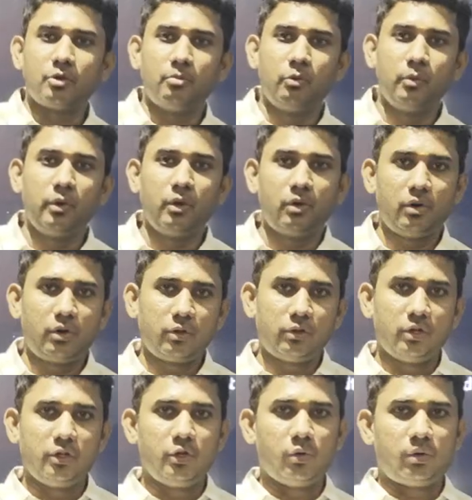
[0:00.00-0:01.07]
So moving on
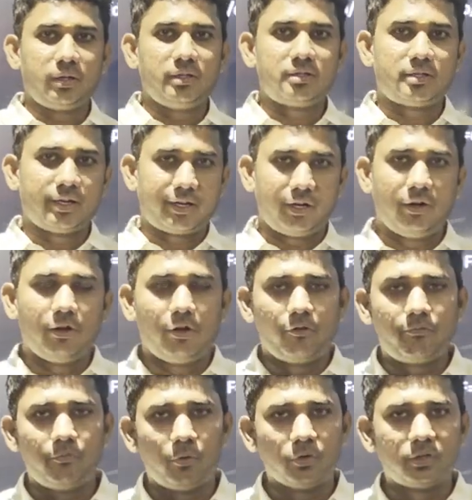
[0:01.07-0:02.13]
to the Newton's second
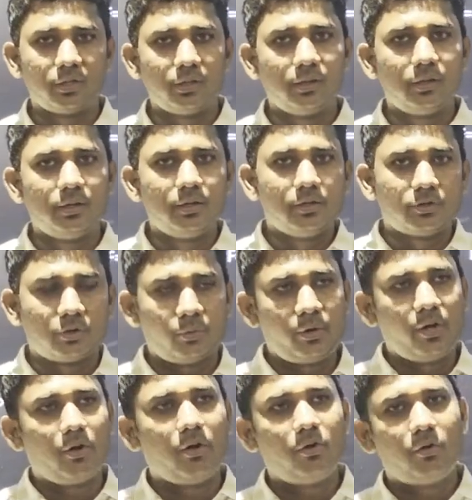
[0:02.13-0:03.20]
law of motion. So
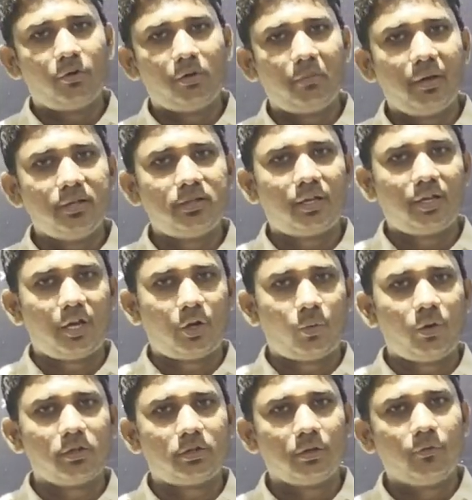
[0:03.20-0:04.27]
we all know the basic
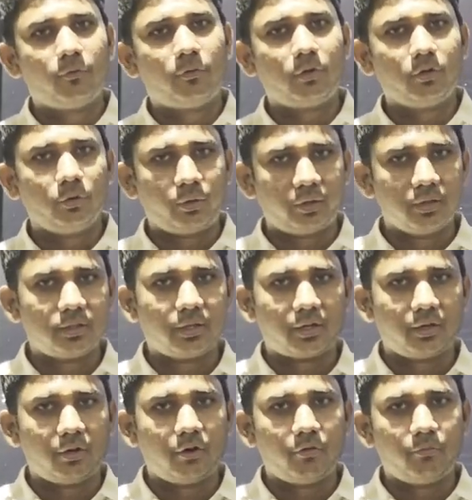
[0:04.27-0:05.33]
equation for Newton's
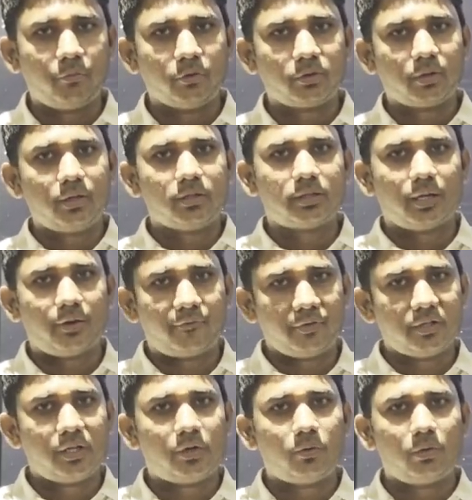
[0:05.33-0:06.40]
second law of motion is F
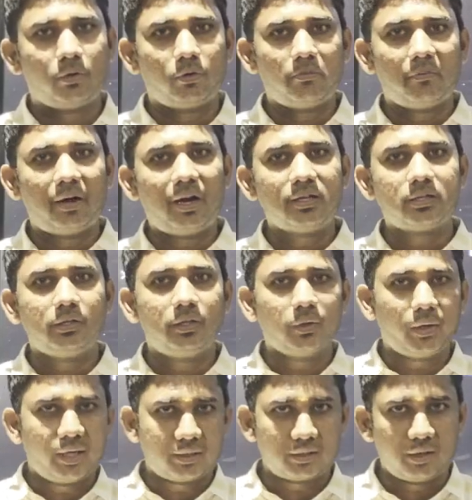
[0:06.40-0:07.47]
is equal to mass
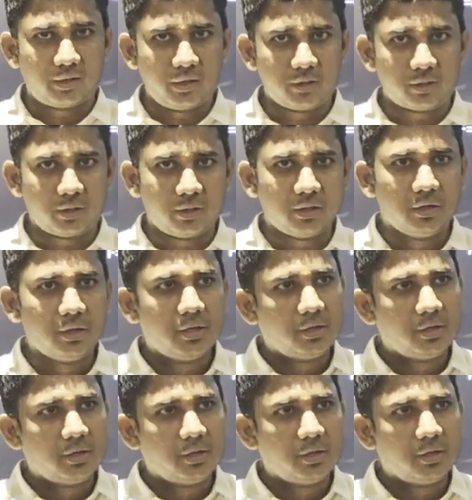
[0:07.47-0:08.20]
into acceleration.